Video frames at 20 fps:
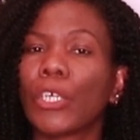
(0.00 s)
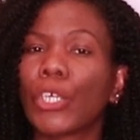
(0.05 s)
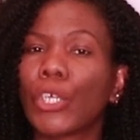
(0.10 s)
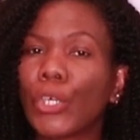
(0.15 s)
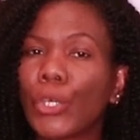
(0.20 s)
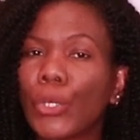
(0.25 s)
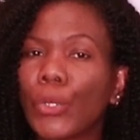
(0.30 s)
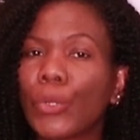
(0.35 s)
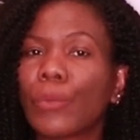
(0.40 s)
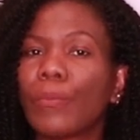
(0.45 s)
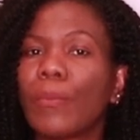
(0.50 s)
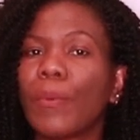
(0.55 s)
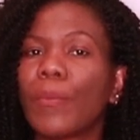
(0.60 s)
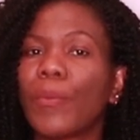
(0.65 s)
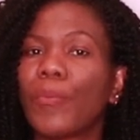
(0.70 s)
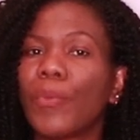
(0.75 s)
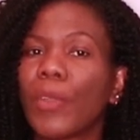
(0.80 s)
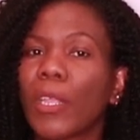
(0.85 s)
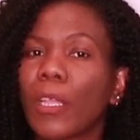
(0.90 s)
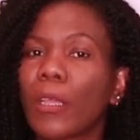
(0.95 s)
could
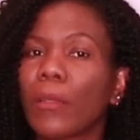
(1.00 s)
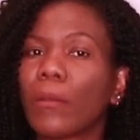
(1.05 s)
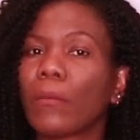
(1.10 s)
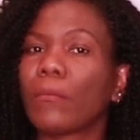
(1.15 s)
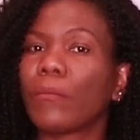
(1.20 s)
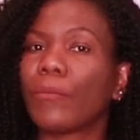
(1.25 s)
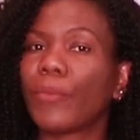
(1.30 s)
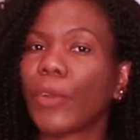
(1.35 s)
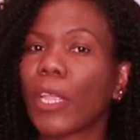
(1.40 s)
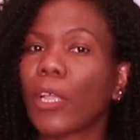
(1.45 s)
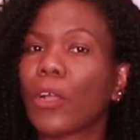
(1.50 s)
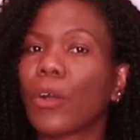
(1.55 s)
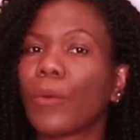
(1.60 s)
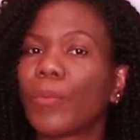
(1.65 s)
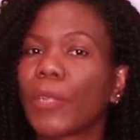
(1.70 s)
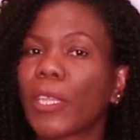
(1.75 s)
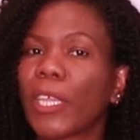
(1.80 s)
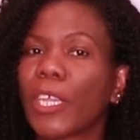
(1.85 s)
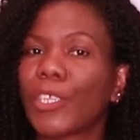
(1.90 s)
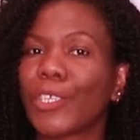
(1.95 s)
maybe bring bring
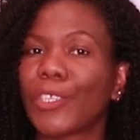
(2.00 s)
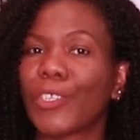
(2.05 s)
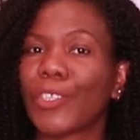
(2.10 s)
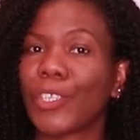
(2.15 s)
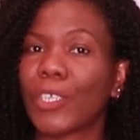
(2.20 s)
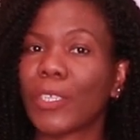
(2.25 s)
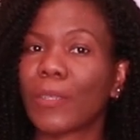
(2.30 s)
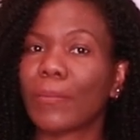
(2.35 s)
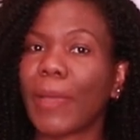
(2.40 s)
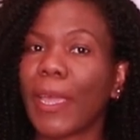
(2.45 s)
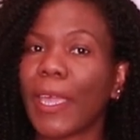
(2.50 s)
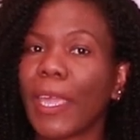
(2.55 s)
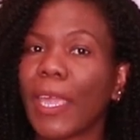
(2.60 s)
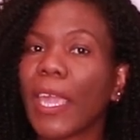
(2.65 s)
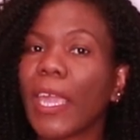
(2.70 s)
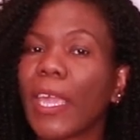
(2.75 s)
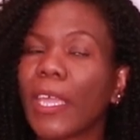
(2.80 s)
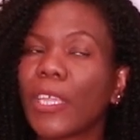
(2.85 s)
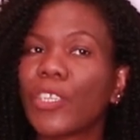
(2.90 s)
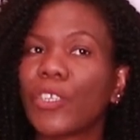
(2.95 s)
complications just my
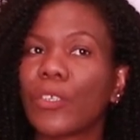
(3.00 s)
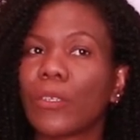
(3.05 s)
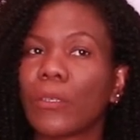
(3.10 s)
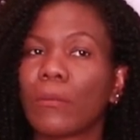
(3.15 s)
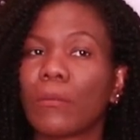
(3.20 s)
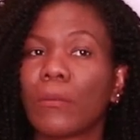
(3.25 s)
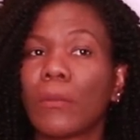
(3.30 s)
age